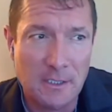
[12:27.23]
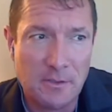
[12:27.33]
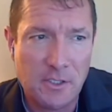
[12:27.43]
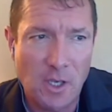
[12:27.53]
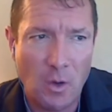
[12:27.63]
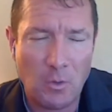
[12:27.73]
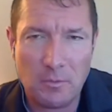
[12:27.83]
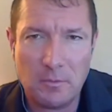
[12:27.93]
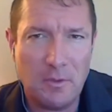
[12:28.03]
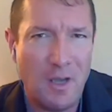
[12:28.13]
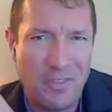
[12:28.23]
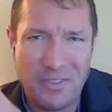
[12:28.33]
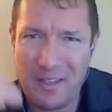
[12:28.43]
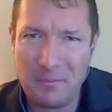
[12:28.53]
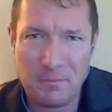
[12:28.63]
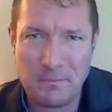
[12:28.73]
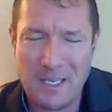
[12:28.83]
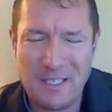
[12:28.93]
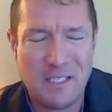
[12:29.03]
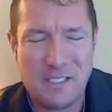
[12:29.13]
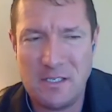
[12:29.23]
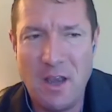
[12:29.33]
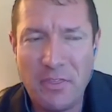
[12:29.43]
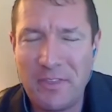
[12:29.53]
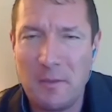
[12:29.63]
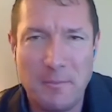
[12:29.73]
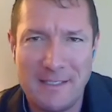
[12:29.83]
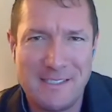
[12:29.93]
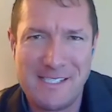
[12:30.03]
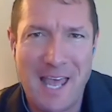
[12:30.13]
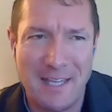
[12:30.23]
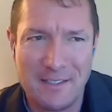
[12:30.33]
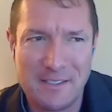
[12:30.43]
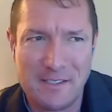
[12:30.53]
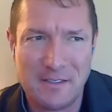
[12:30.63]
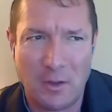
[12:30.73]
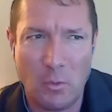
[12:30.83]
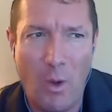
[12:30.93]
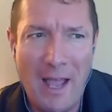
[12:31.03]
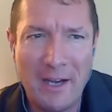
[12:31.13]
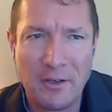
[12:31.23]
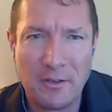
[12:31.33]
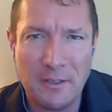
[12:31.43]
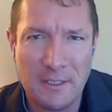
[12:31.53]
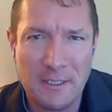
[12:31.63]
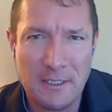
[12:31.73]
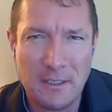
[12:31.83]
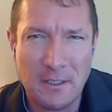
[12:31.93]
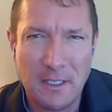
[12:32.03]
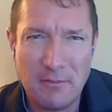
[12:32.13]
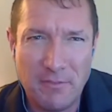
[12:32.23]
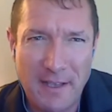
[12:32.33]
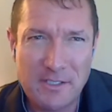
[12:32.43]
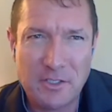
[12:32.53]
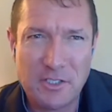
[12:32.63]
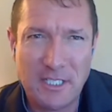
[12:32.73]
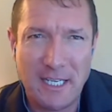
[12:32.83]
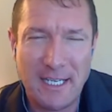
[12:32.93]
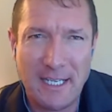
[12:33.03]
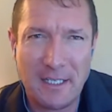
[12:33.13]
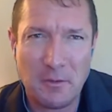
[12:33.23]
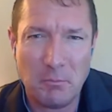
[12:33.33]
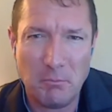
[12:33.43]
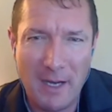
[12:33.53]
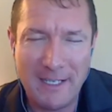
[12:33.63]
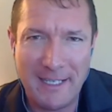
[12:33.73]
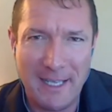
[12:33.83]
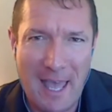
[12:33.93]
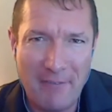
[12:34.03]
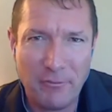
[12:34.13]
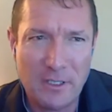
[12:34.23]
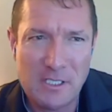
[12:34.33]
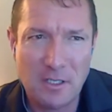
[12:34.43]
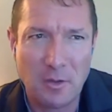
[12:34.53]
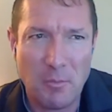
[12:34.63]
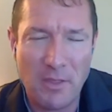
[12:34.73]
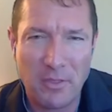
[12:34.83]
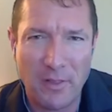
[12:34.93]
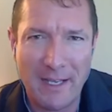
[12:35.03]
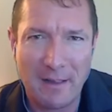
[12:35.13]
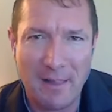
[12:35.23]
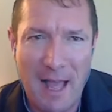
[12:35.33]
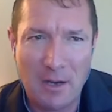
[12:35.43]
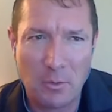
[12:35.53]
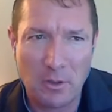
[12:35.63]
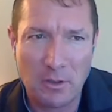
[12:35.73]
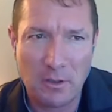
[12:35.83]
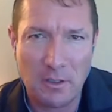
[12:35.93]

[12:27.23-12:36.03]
So nothing made sense. Why are investors getting money every single month like clockwork